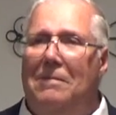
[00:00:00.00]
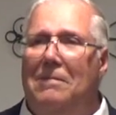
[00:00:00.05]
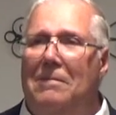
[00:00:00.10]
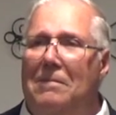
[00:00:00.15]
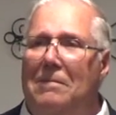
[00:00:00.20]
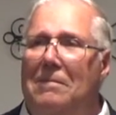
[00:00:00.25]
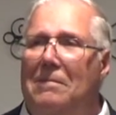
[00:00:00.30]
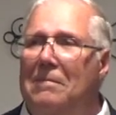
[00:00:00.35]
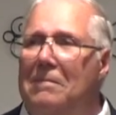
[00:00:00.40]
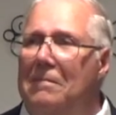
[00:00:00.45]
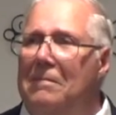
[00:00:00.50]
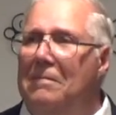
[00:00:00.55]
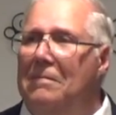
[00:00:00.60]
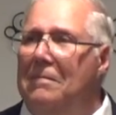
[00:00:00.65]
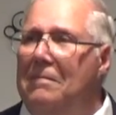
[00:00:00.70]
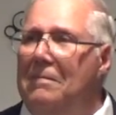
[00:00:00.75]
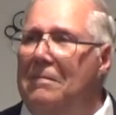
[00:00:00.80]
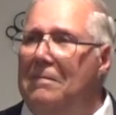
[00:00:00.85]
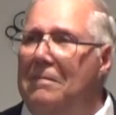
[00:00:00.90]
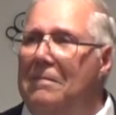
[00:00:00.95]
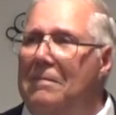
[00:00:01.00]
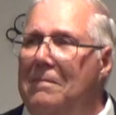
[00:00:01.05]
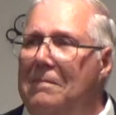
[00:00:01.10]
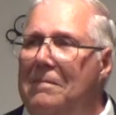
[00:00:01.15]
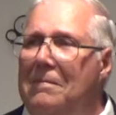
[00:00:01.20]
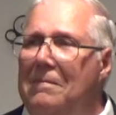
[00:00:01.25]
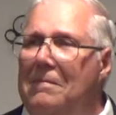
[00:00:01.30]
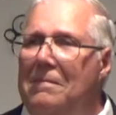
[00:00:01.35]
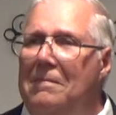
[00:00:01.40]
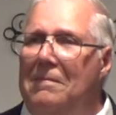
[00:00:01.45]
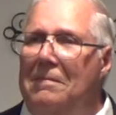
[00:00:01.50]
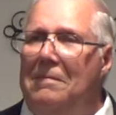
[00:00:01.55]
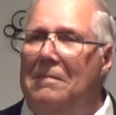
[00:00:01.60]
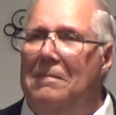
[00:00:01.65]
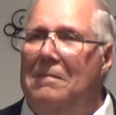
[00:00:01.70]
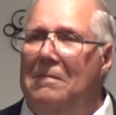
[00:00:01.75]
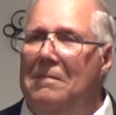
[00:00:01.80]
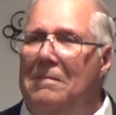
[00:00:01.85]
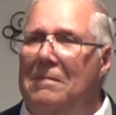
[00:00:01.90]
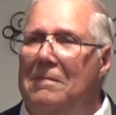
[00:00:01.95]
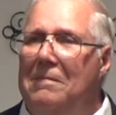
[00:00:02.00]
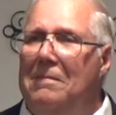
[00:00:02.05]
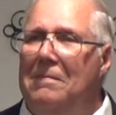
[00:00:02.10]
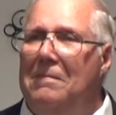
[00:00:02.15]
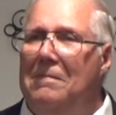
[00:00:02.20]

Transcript: Nobody speaks.